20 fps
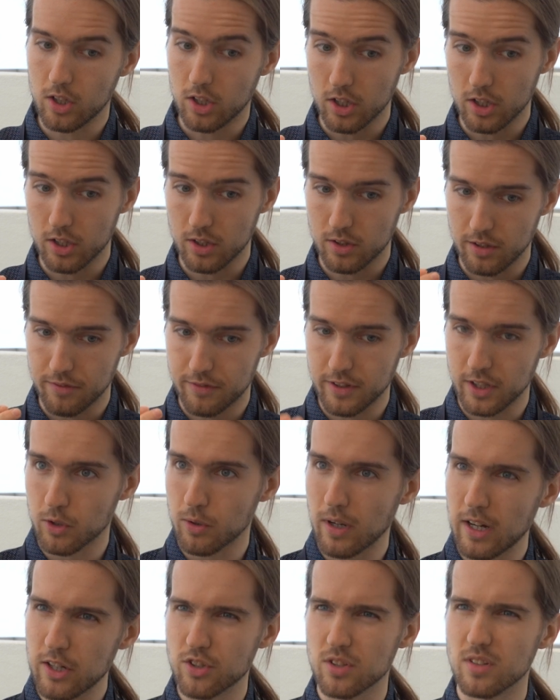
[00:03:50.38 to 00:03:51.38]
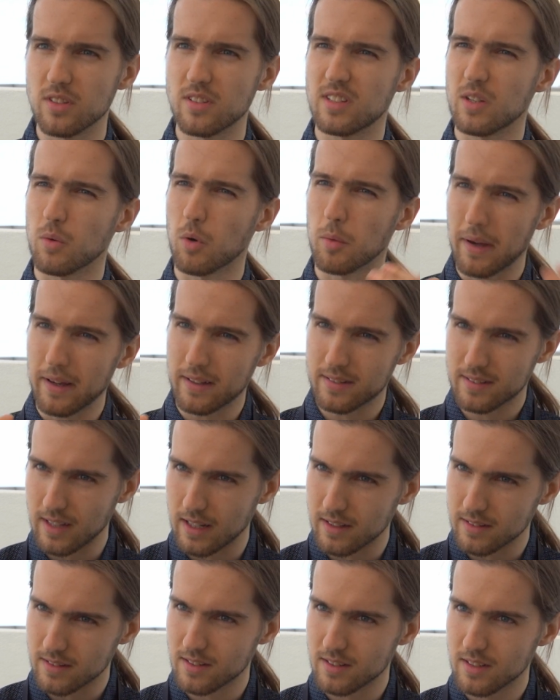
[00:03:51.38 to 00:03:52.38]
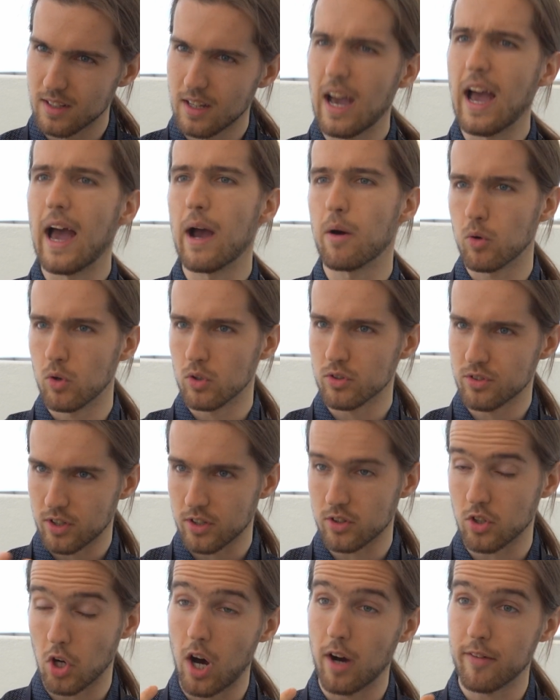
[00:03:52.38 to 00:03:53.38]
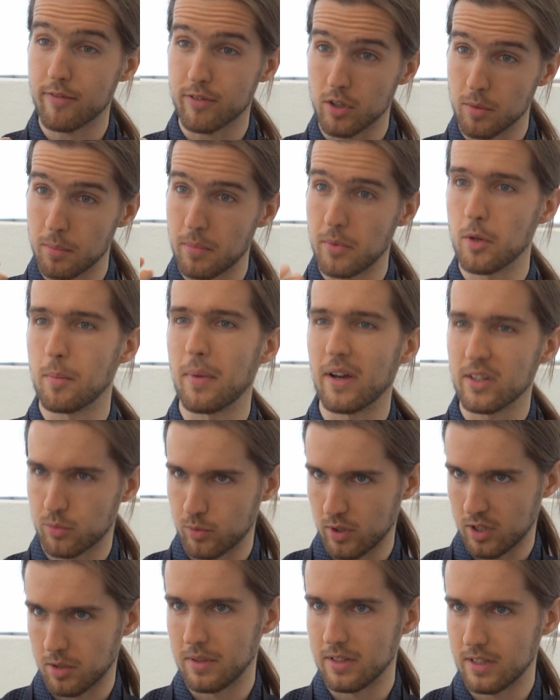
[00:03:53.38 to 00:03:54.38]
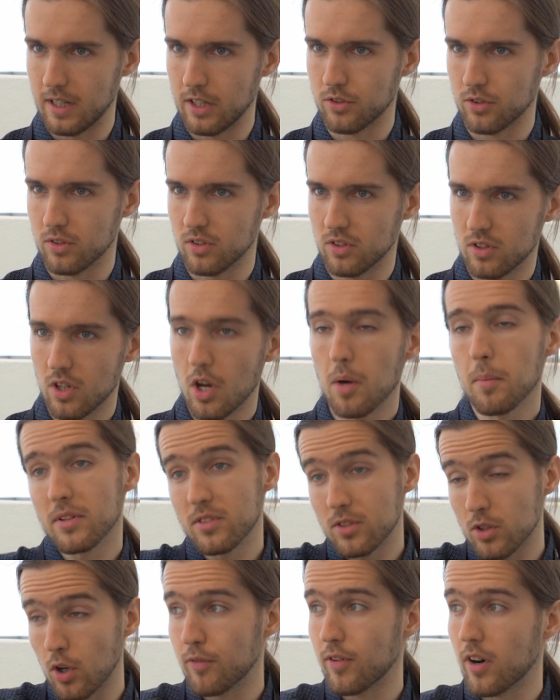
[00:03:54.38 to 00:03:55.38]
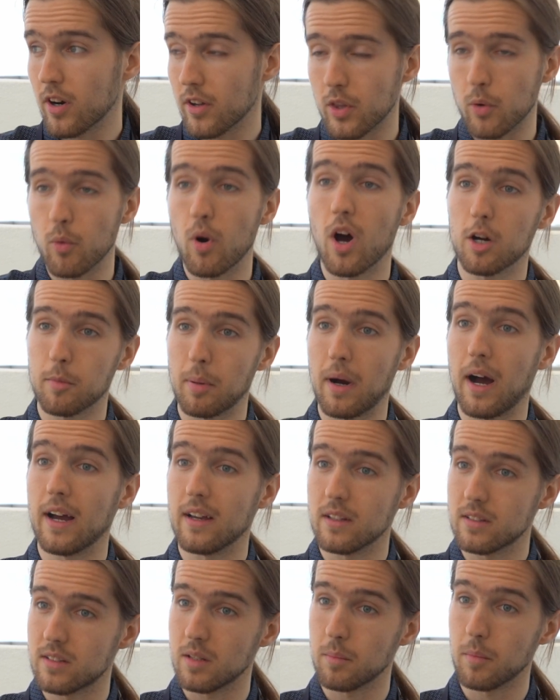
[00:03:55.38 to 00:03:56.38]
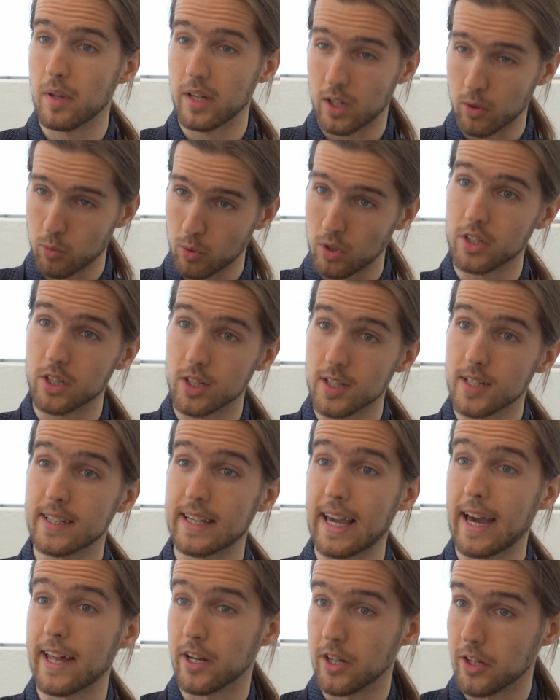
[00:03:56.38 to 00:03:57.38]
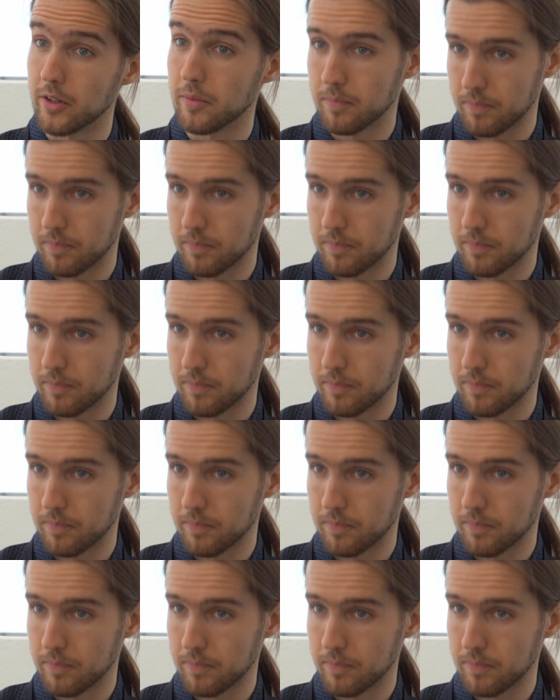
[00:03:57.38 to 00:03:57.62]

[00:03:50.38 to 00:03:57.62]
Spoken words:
good configurations, see what makes sense, and we'll start to offer the best recommendations. Right. But so far the Rock Pi seemed like a really good candidate.